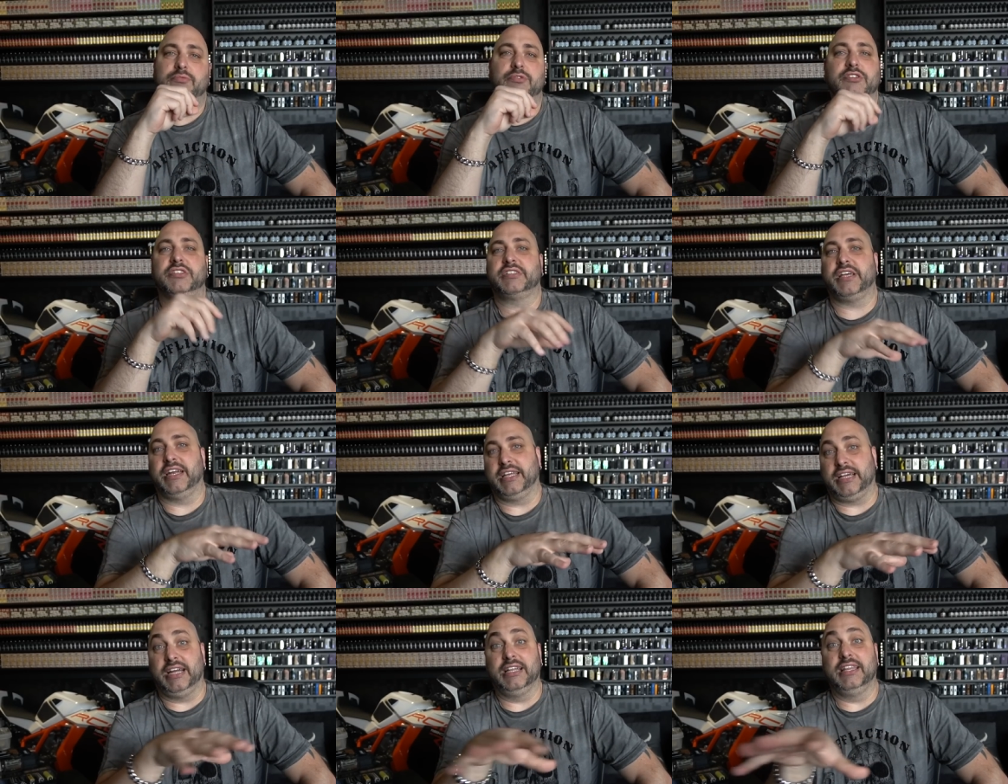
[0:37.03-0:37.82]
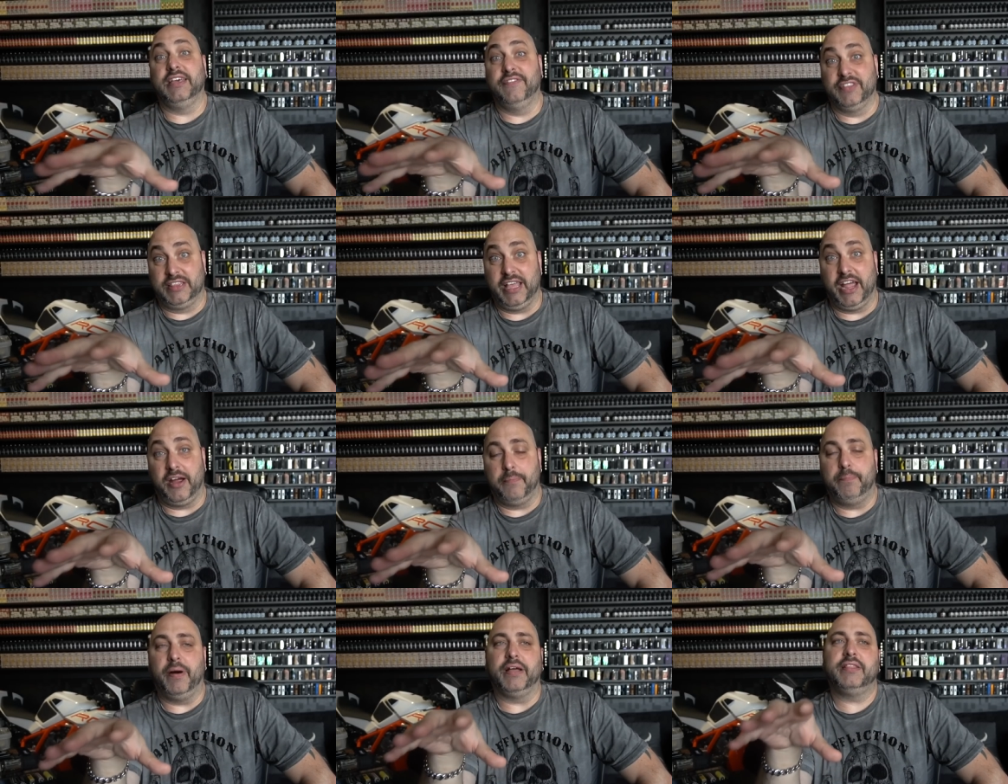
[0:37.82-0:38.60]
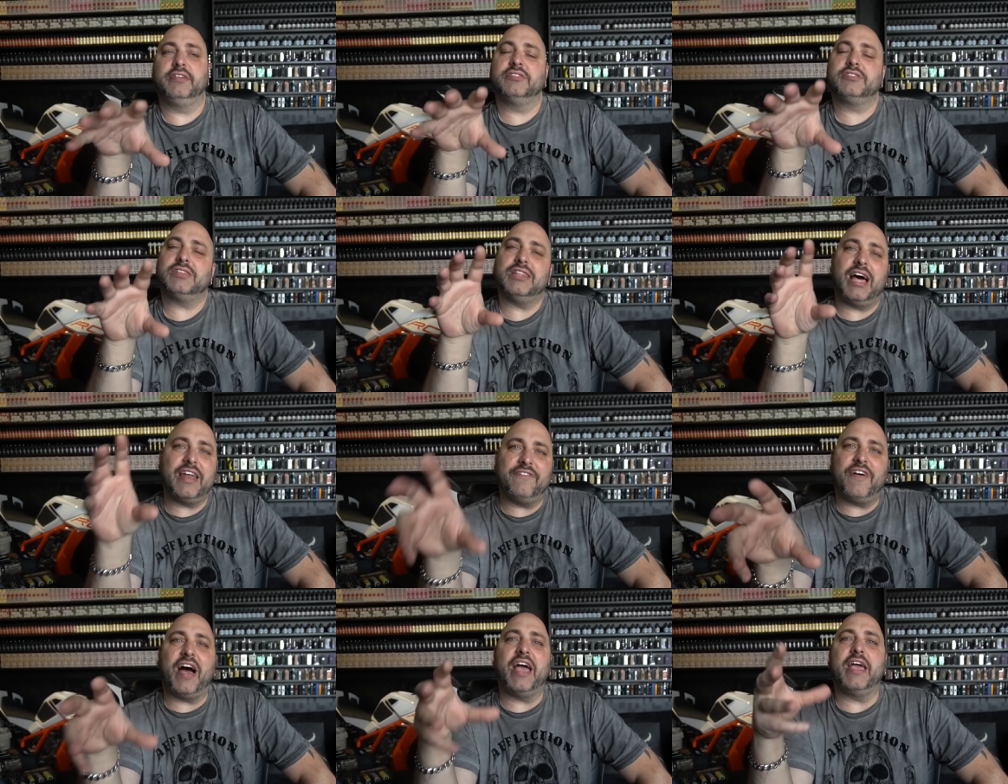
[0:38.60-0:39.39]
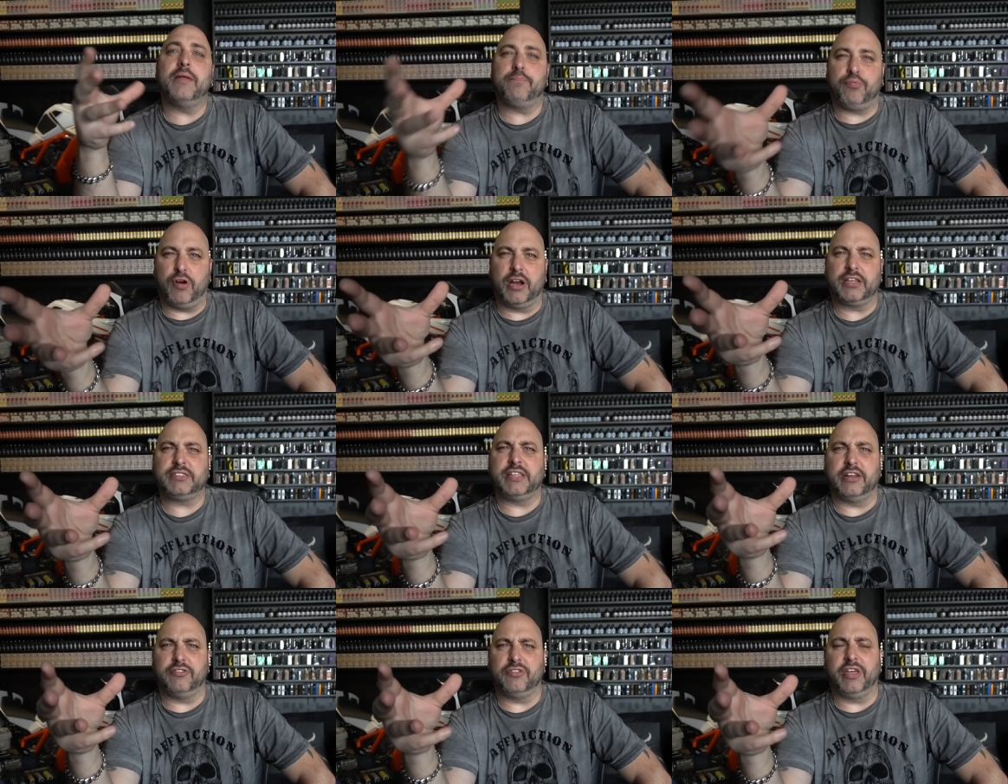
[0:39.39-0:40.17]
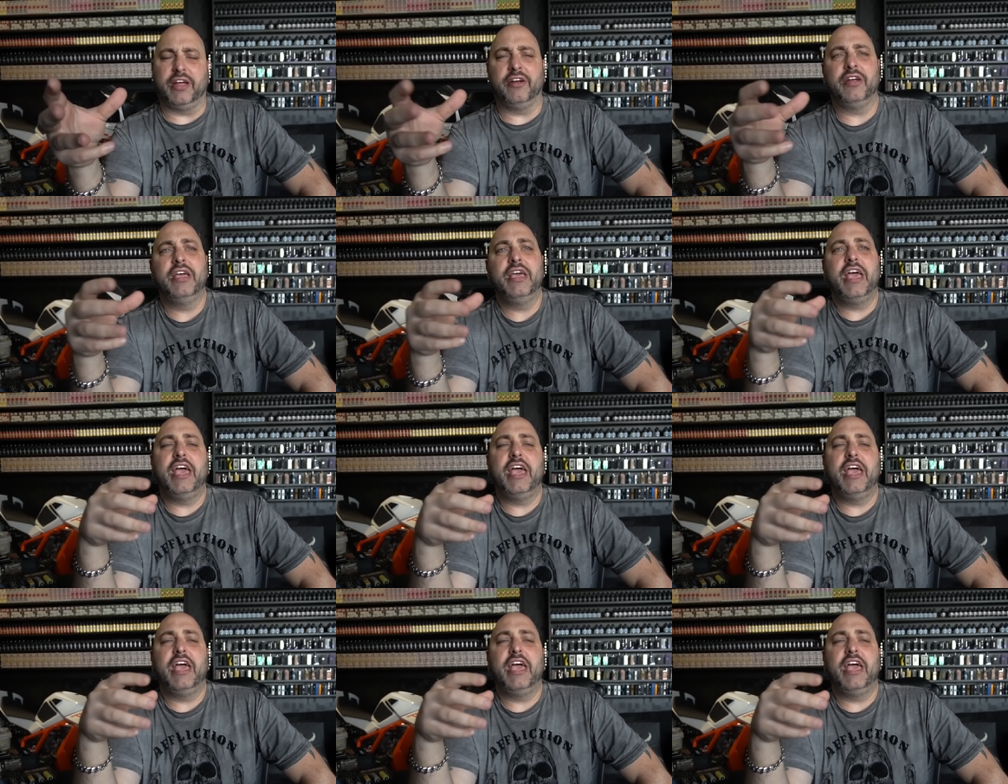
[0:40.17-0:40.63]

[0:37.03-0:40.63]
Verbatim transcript: we're just going to kind of leave it there. But there's a lot of high end products that are there.